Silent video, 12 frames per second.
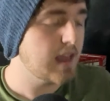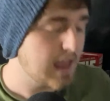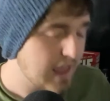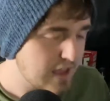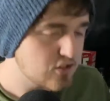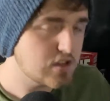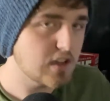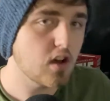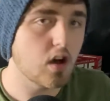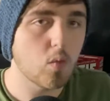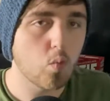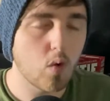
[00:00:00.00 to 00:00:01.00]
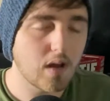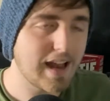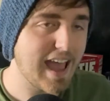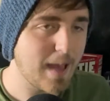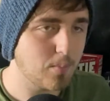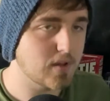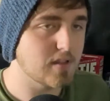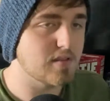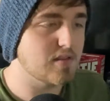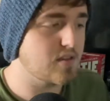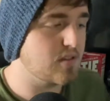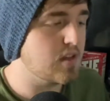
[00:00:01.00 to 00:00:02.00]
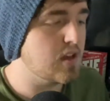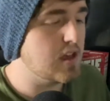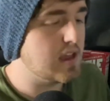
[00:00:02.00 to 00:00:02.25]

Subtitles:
Hedging on what happens